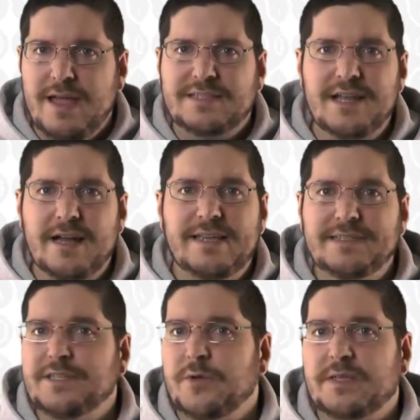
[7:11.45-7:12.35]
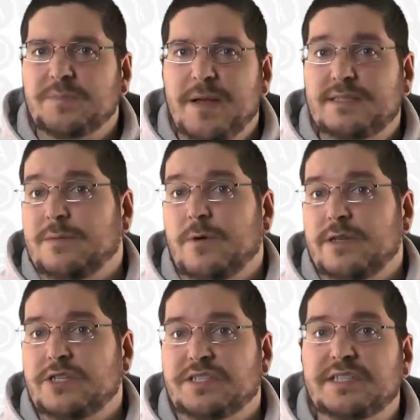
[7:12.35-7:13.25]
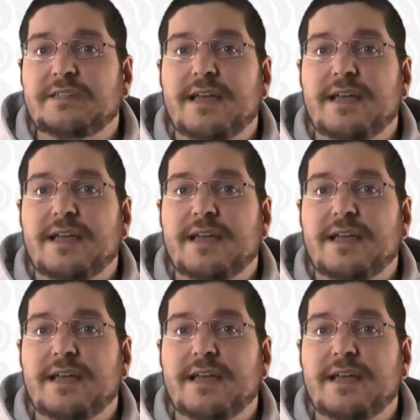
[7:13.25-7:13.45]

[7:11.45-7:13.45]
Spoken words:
It's not easy to expect someone to just sit